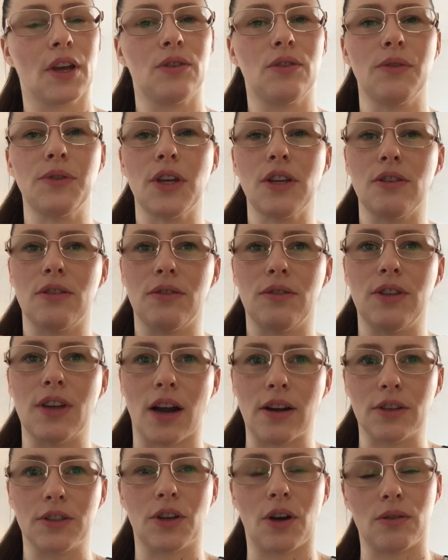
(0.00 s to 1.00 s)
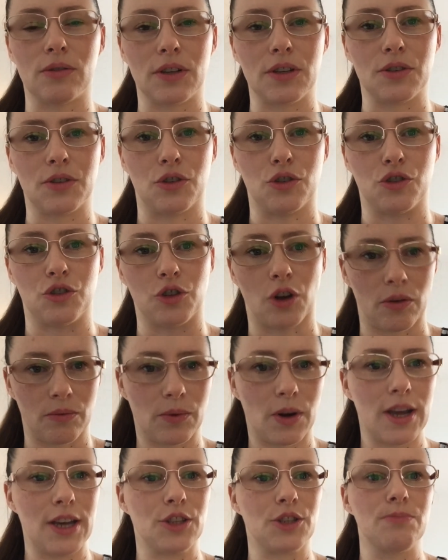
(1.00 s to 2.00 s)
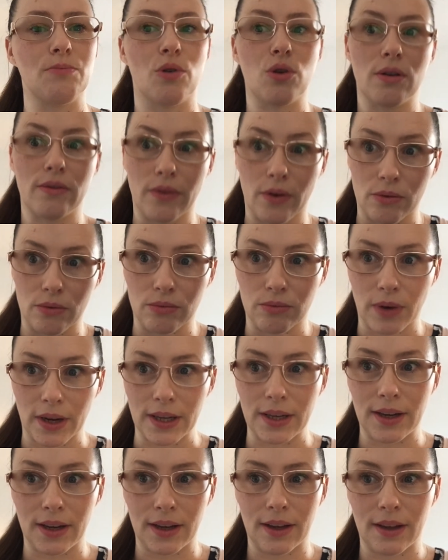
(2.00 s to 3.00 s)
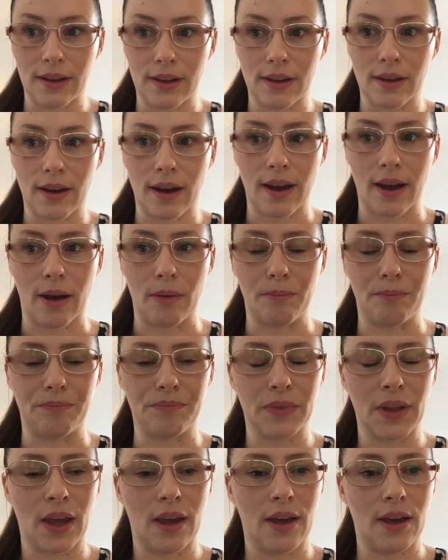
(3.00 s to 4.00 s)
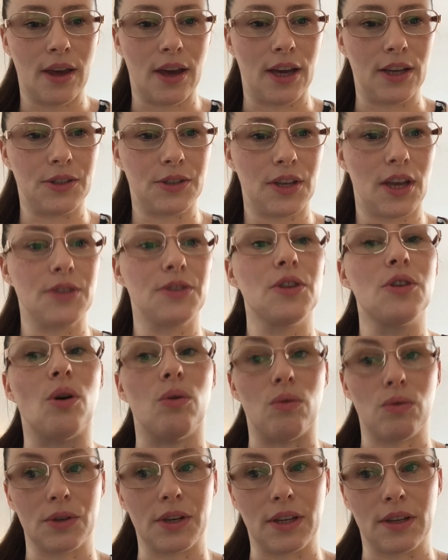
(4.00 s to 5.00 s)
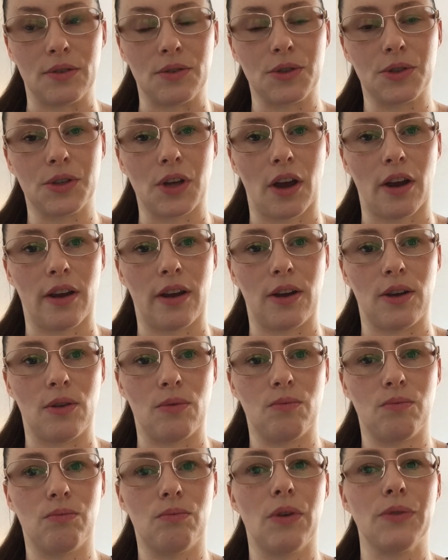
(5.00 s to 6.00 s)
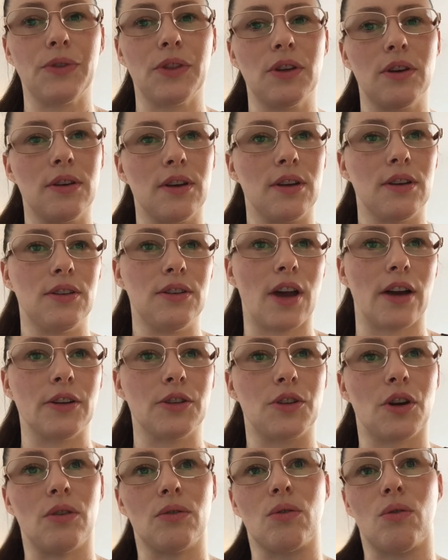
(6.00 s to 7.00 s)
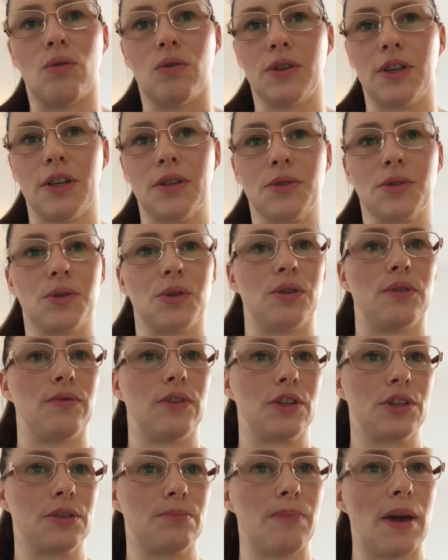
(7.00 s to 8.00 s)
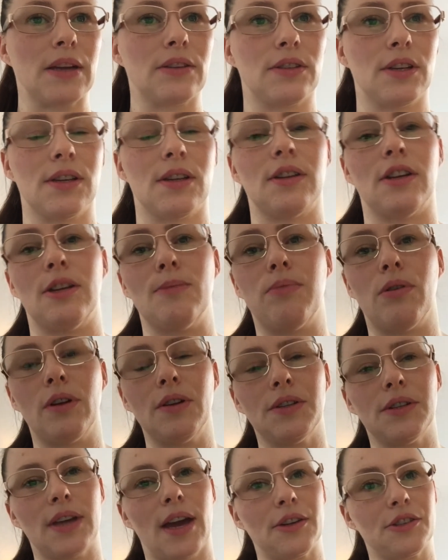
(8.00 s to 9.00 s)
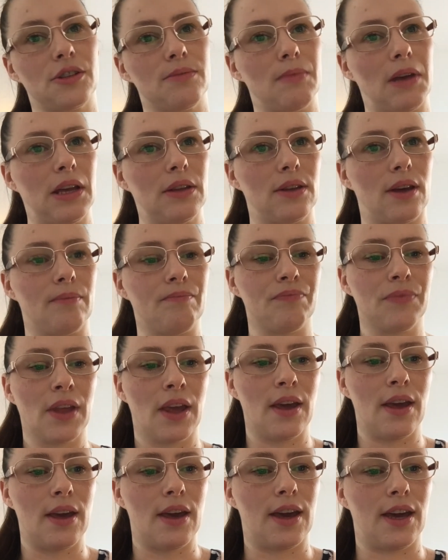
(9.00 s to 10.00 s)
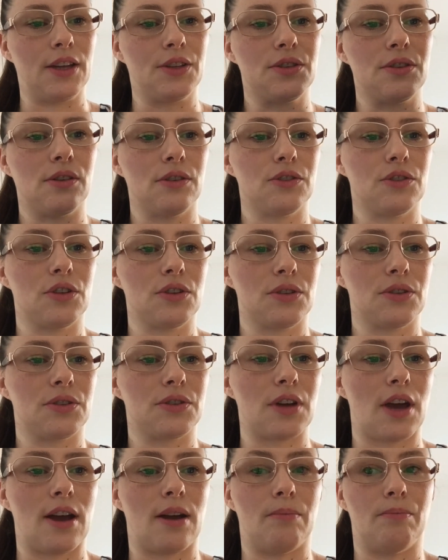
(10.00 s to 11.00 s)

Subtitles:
not that young adult is a genre, it's more of a reading, it's an audience, so what the young adult audience sort of expected, and he pointed out to me that it's not just